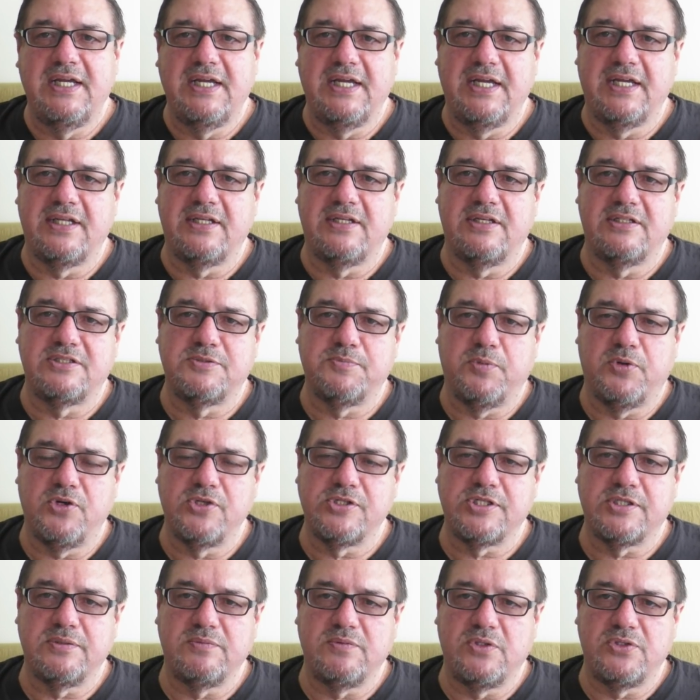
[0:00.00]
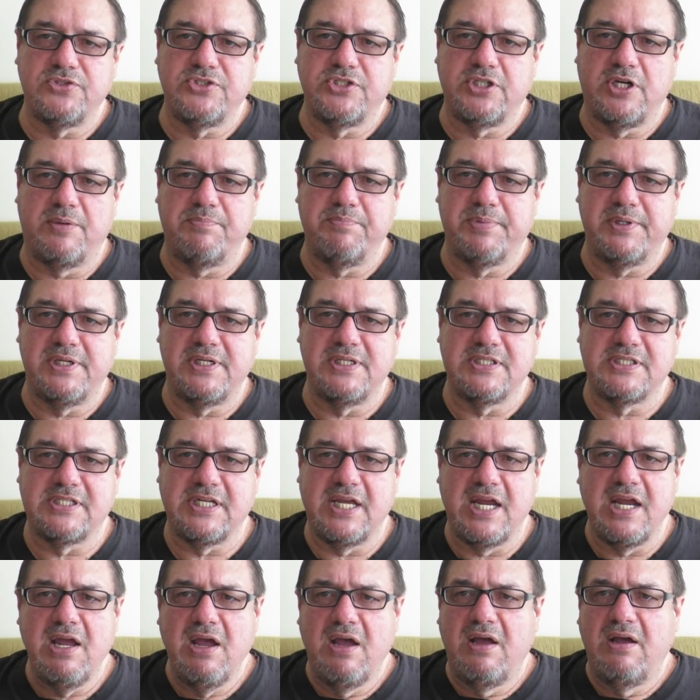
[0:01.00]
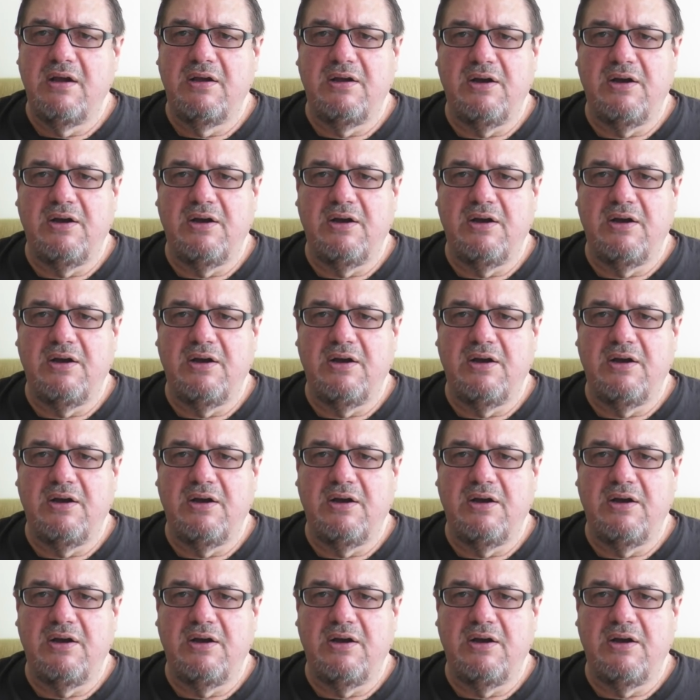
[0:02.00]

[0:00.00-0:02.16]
and this person will jump in and say,